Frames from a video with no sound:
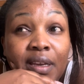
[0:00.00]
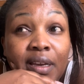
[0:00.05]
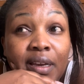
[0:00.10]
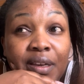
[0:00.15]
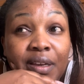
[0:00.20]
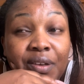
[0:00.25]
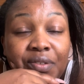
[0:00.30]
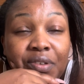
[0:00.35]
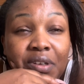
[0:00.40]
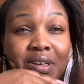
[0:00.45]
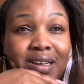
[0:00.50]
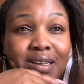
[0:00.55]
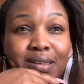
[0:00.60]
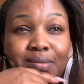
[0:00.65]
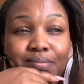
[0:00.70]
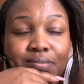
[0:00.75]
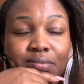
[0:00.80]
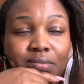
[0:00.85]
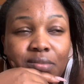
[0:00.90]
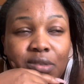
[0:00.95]
i
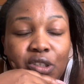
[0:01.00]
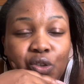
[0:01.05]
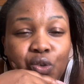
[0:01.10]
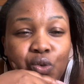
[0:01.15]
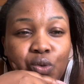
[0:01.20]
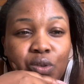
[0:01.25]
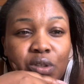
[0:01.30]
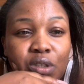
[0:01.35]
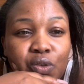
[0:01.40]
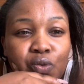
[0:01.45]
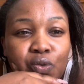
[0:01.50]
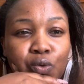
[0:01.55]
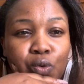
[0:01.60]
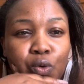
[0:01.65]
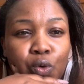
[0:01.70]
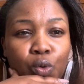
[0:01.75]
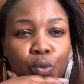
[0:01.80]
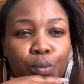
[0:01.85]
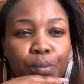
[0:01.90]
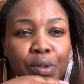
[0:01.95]
figured there's no need
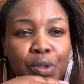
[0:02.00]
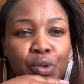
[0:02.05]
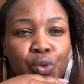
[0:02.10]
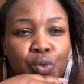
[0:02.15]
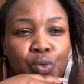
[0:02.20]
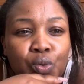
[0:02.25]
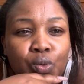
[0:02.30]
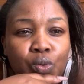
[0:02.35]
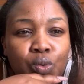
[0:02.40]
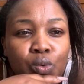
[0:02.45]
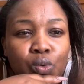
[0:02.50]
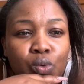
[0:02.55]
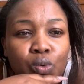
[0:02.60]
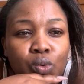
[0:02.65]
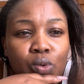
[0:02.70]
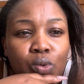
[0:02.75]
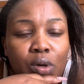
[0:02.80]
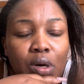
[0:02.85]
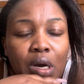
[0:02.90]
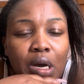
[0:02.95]
for me
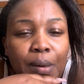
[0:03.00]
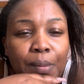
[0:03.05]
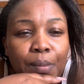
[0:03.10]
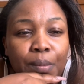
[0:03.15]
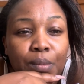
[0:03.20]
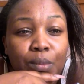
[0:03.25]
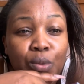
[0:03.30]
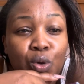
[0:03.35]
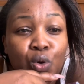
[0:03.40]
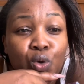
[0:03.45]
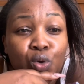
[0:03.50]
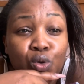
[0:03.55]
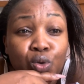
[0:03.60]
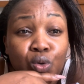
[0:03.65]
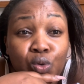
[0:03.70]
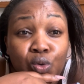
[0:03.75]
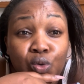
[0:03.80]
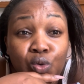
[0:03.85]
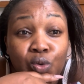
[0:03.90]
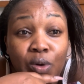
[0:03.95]
to um, hold
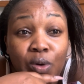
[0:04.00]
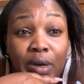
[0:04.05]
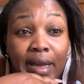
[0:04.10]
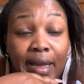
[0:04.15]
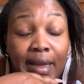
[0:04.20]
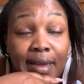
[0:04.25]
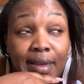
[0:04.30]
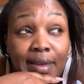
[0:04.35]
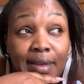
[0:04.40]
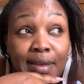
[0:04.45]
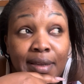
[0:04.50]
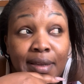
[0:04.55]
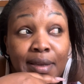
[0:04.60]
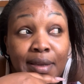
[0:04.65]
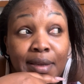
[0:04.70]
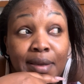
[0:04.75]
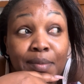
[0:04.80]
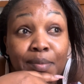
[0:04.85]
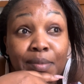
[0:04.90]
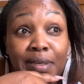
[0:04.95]
on to her
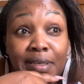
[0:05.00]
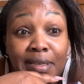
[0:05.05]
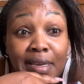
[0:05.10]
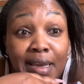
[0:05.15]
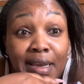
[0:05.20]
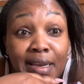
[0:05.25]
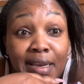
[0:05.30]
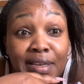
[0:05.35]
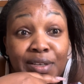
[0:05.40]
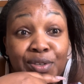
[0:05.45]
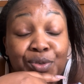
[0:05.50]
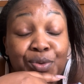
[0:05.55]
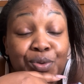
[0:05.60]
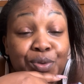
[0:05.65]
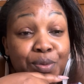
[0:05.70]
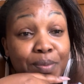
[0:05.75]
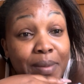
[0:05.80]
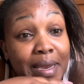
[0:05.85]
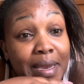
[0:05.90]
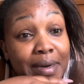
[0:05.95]
but yeah she
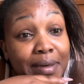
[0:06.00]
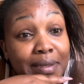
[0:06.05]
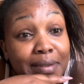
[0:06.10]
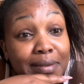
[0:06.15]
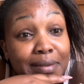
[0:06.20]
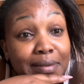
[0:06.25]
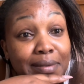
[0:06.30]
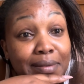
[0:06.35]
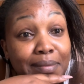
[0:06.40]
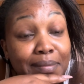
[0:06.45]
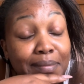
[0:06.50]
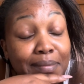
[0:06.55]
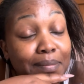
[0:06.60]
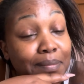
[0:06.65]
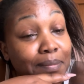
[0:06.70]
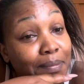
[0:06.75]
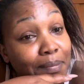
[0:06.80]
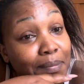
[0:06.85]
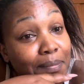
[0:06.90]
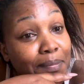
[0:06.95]
was married
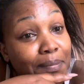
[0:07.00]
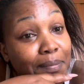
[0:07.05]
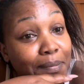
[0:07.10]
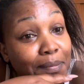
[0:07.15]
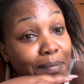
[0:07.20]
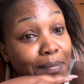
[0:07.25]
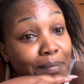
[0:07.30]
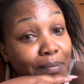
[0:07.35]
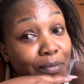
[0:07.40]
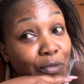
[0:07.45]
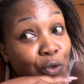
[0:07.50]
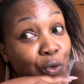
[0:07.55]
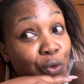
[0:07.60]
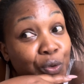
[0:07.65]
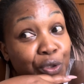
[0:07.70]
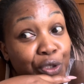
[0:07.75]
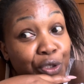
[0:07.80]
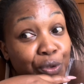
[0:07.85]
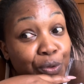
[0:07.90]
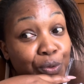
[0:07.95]
hmm.
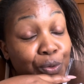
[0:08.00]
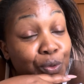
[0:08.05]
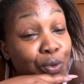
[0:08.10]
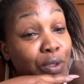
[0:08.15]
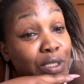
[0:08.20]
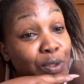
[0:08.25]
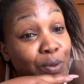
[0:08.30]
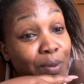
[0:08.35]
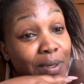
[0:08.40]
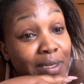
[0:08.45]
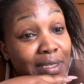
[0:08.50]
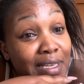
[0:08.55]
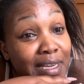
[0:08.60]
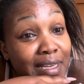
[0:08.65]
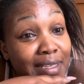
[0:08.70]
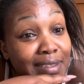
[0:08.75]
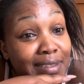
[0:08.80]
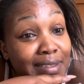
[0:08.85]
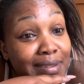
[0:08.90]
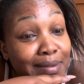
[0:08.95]
who knew 21
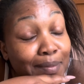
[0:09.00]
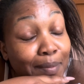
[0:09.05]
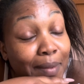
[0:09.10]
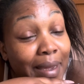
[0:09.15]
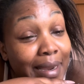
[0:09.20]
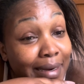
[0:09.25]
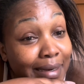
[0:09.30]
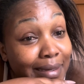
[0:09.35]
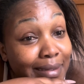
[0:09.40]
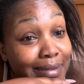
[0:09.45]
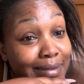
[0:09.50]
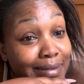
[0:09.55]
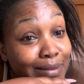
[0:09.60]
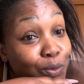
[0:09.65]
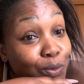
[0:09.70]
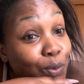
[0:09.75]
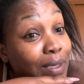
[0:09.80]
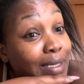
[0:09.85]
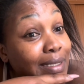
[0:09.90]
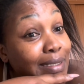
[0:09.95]
years married
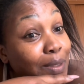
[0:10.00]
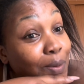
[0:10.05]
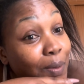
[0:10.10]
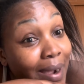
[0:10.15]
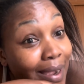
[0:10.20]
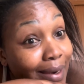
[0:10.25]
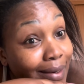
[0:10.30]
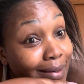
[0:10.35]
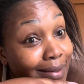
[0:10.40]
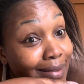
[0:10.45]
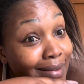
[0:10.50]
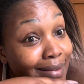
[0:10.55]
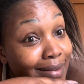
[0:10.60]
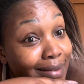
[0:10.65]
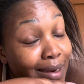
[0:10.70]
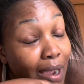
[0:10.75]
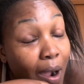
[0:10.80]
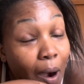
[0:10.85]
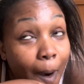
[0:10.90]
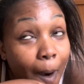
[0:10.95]
21
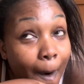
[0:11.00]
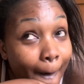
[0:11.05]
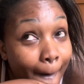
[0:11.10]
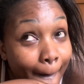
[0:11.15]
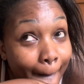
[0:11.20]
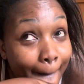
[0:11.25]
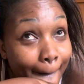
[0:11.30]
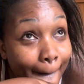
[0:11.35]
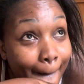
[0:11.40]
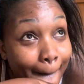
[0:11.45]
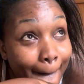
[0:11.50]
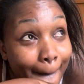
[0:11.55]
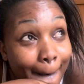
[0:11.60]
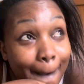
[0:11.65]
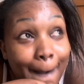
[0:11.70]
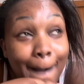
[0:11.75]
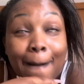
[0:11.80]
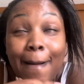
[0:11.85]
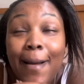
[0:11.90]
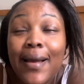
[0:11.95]

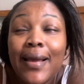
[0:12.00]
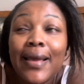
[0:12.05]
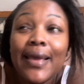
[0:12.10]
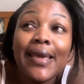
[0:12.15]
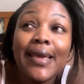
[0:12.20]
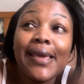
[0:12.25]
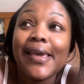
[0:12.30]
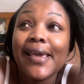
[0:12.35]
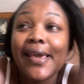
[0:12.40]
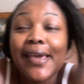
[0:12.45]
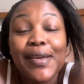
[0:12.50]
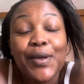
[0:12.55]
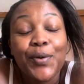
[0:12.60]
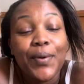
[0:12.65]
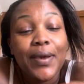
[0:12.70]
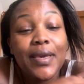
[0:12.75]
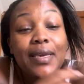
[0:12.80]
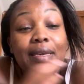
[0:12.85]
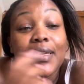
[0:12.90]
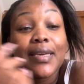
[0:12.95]
oh
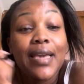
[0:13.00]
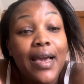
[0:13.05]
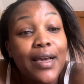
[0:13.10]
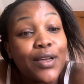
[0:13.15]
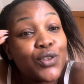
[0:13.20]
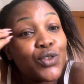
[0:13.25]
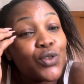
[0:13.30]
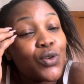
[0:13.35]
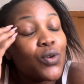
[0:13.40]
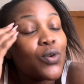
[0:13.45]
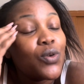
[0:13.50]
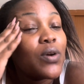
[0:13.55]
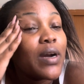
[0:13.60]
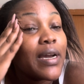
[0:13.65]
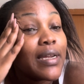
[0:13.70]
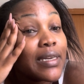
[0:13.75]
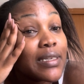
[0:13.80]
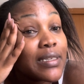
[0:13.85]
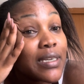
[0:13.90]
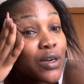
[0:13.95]
anyway yeah so i
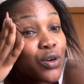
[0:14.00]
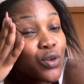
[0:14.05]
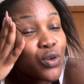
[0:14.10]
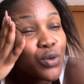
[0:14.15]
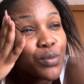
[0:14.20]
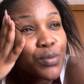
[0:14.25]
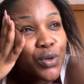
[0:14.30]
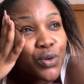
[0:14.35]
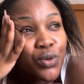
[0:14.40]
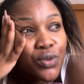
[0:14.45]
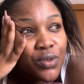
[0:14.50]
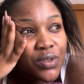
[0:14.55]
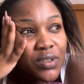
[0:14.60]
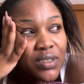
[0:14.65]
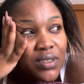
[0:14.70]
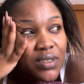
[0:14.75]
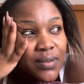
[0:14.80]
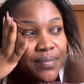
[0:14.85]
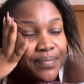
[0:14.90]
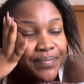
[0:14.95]
let her go
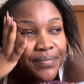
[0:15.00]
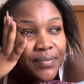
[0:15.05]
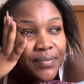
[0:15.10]
because